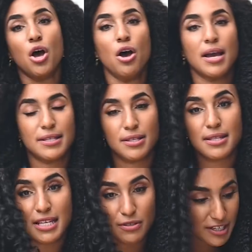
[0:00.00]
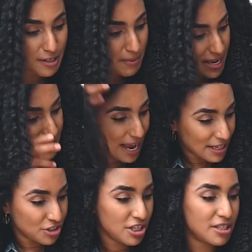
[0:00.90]
Okay, so this recipe is
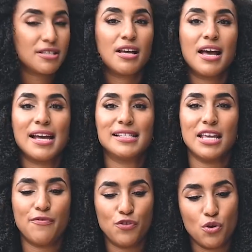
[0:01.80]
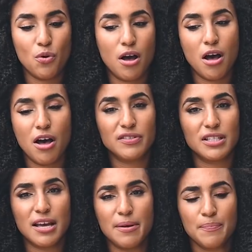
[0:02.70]
actually designed if you are
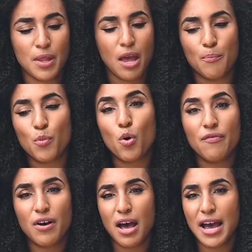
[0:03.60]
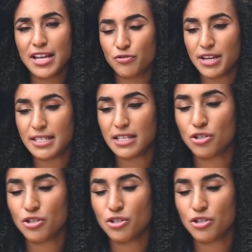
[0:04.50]
after more of a hydrating